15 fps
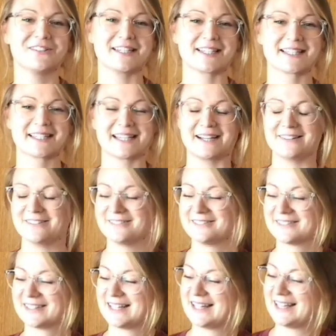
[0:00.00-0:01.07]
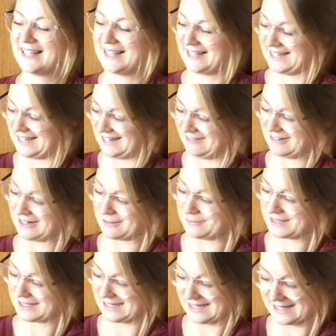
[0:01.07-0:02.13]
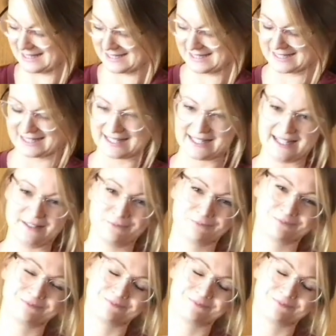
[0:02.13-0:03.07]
for yourself. And we'll come to the other side,